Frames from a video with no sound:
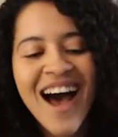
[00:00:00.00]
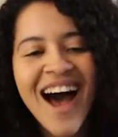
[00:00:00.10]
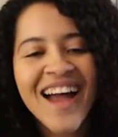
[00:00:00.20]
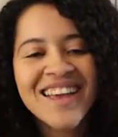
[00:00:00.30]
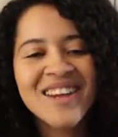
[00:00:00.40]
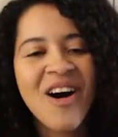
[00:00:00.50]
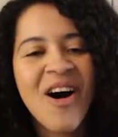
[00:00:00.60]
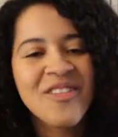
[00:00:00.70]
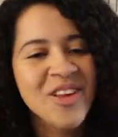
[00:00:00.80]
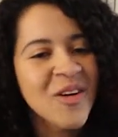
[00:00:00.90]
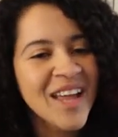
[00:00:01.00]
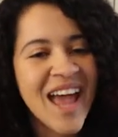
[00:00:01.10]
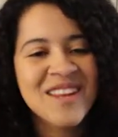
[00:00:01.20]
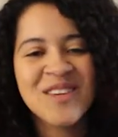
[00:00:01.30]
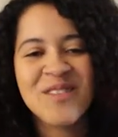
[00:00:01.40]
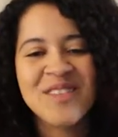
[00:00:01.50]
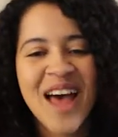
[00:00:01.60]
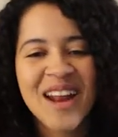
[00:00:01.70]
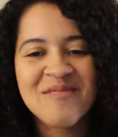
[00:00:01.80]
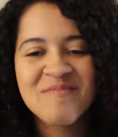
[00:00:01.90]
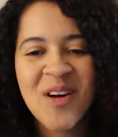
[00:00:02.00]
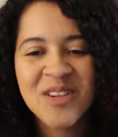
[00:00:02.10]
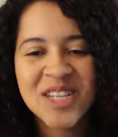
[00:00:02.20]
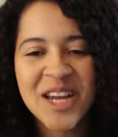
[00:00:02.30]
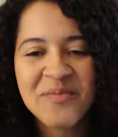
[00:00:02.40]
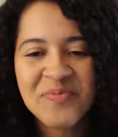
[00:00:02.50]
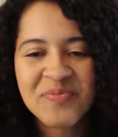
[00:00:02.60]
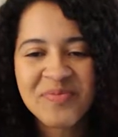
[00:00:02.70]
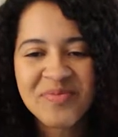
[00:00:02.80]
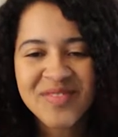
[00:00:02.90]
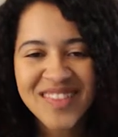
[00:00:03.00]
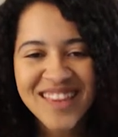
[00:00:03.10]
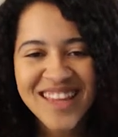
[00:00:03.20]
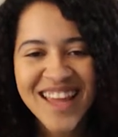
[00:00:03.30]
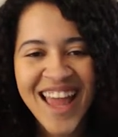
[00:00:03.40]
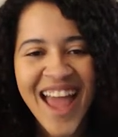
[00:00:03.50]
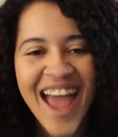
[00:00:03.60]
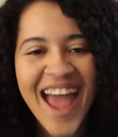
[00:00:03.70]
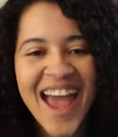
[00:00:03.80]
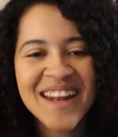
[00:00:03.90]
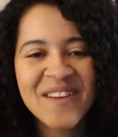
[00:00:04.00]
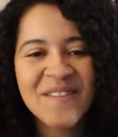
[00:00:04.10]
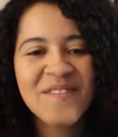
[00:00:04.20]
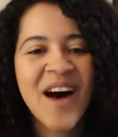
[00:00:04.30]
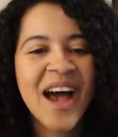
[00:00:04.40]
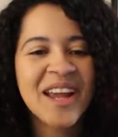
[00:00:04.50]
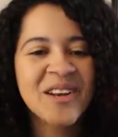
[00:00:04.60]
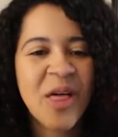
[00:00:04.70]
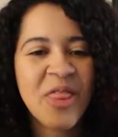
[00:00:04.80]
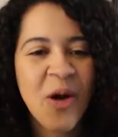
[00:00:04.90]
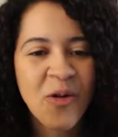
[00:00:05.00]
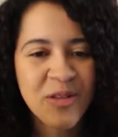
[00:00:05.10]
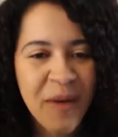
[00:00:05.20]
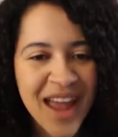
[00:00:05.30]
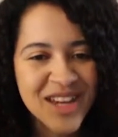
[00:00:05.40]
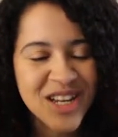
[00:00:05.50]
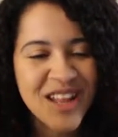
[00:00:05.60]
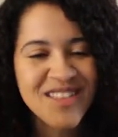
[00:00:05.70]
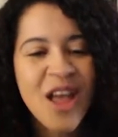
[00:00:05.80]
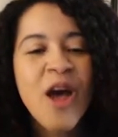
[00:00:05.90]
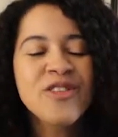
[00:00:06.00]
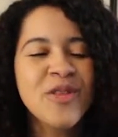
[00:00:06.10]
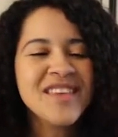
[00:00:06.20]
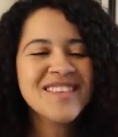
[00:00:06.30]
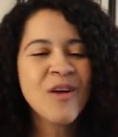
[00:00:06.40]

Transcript: I can also, again, use that emoji and find those patients. So this is